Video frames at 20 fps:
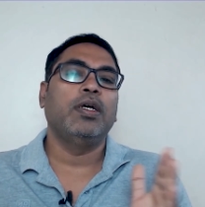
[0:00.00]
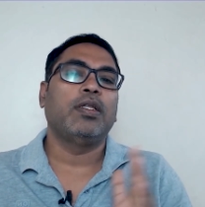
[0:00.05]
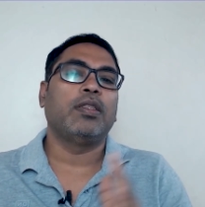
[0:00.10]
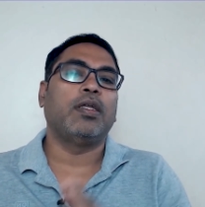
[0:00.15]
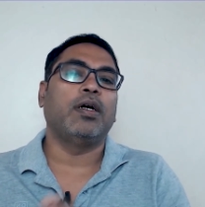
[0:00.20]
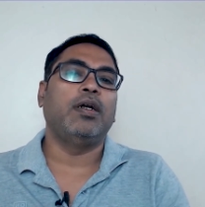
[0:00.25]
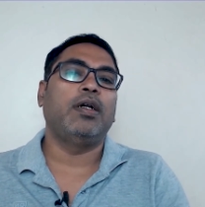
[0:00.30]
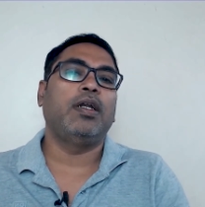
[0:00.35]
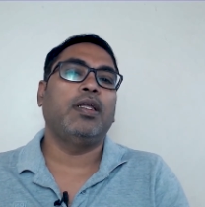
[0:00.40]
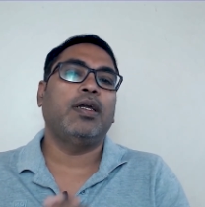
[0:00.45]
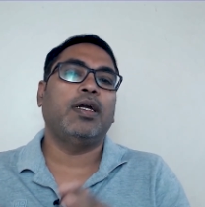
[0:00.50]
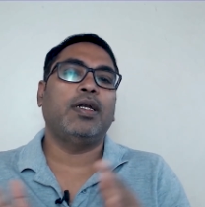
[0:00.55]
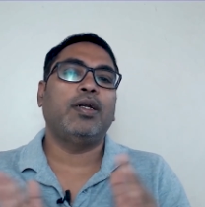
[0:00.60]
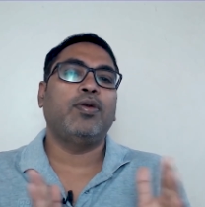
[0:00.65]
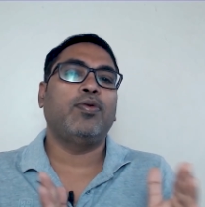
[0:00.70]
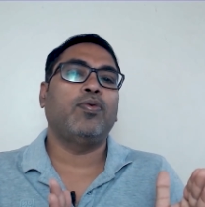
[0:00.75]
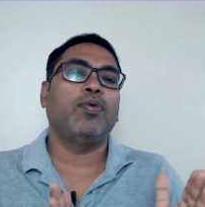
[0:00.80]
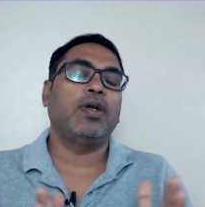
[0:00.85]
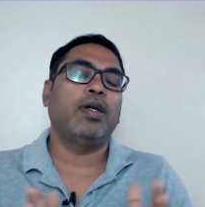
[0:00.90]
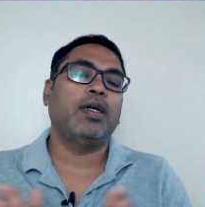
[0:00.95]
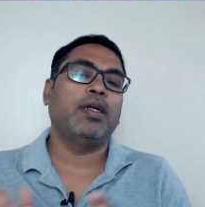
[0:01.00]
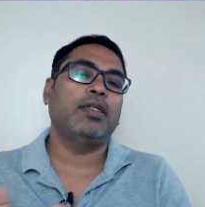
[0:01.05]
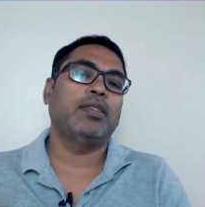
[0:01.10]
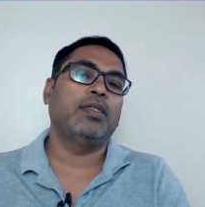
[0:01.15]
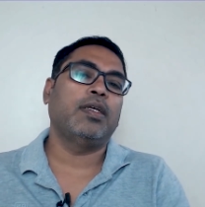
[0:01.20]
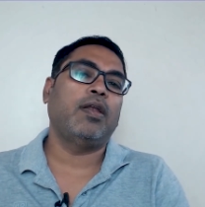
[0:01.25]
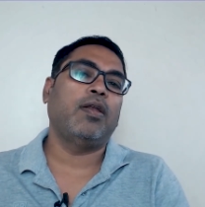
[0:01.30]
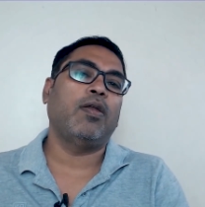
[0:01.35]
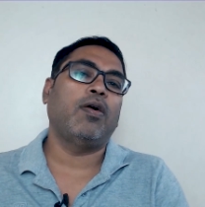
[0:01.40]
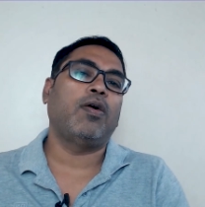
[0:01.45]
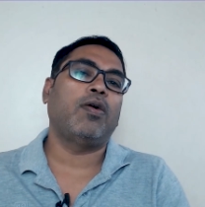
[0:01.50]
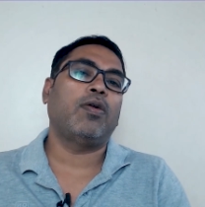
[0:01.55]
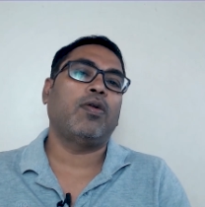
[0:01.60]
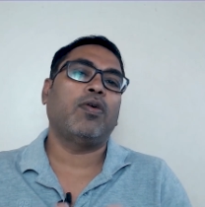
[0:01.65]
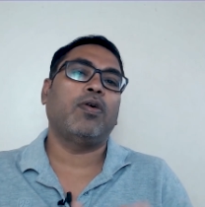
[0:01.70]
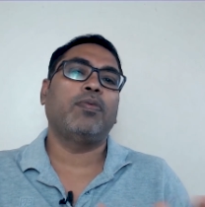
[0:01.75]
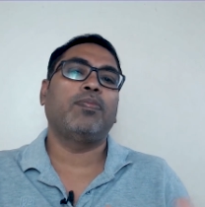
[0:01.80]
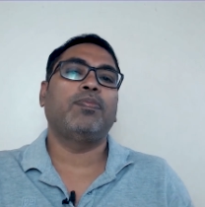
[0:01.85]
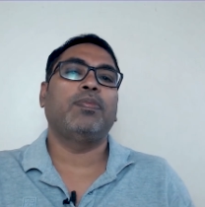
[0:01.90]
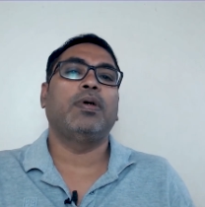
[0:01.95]
30 and 200 is a lot
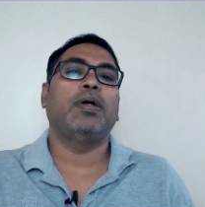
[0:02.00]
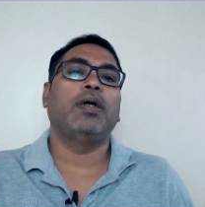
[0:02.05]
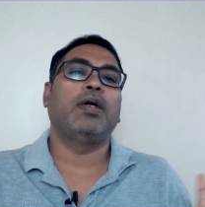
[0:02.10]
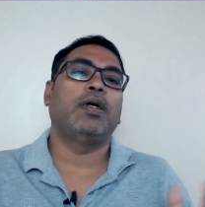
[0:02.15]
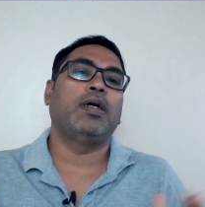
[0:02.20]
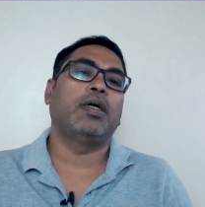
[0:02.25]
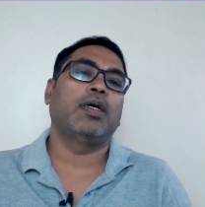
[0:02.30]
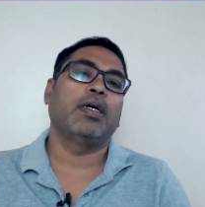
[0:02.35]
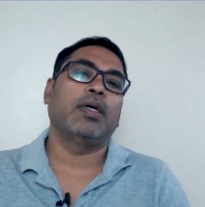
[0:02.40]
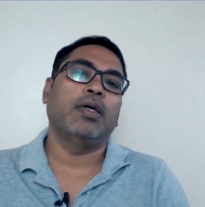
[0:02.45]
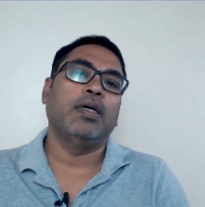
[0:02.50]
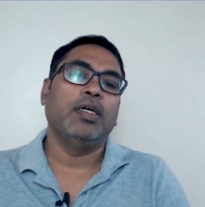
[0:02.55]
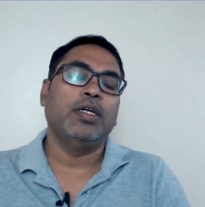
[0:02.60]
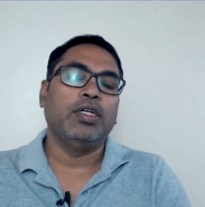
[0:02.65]
of uh,